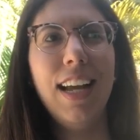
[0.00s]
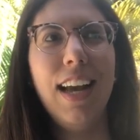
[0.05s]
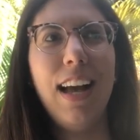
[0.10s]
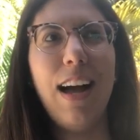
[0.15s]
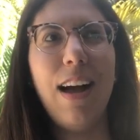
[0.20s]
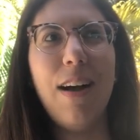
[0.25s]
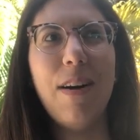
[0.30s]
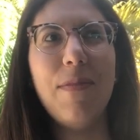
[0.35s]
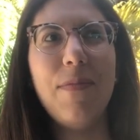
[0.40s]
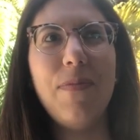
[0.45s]

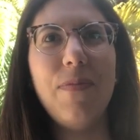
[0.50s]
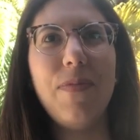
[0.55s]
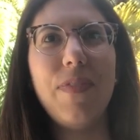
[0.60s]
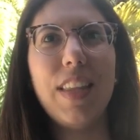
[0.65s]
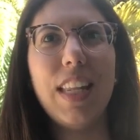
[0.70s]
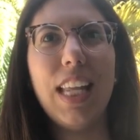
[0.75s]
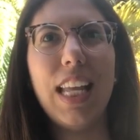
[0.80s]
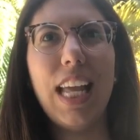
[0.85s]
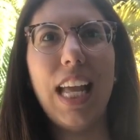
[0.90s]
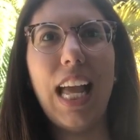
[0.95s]

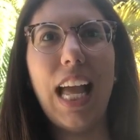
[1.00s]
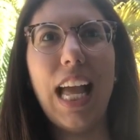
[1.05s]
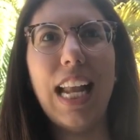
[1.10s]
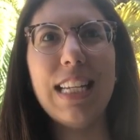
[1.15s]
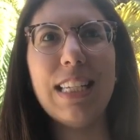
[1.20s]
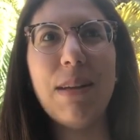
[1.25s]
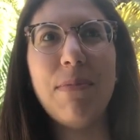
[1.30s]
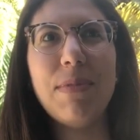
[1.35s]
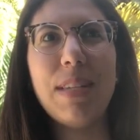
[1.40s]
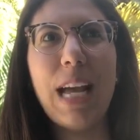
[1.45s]

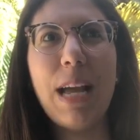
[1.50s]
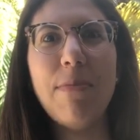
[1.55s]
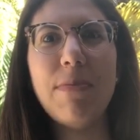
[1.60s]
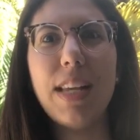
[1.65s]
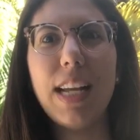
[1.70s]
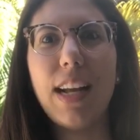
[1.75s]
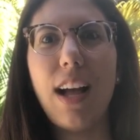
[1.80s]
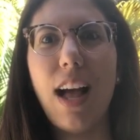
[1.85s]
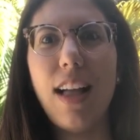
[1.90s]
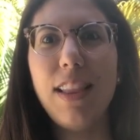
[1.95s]
And sometimes
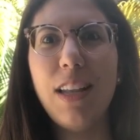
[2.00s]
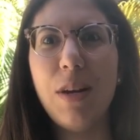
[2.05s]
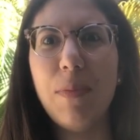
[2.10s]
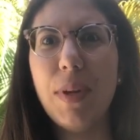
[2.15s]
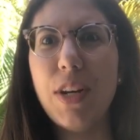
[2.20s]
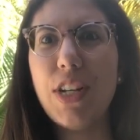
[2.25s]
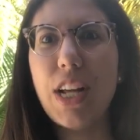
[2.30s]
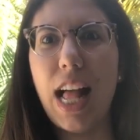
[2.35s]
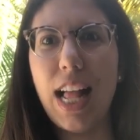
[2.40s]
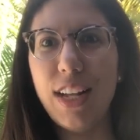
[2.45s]
it got a little
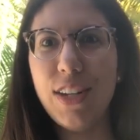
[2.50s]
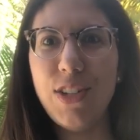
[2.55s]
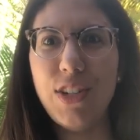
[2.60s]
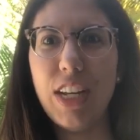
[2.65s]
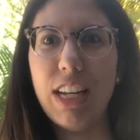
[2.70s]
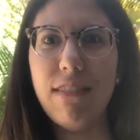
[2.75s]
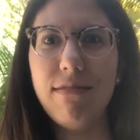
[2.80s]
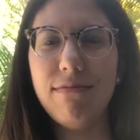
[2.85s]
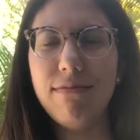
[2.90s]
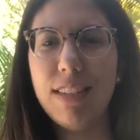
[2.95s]
bit
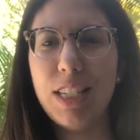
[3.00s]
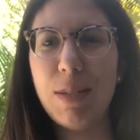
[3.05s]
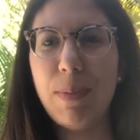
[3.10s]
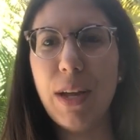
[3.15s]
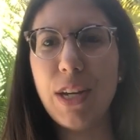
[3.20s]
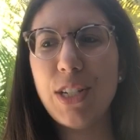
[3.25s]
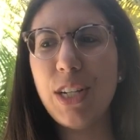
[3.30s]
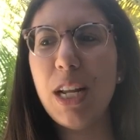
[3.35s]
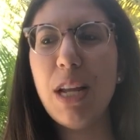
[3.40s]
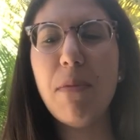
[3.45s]
challenging,
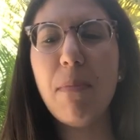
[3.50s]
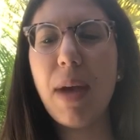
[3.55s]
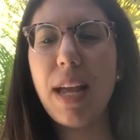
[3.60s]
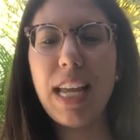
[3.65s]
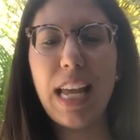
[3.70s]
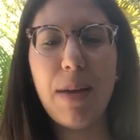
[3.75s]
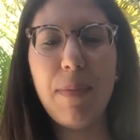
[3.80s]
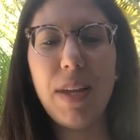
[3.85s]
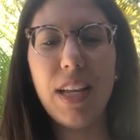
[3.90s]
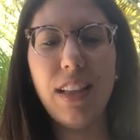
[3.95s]
especially in
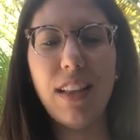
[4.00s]
Miami.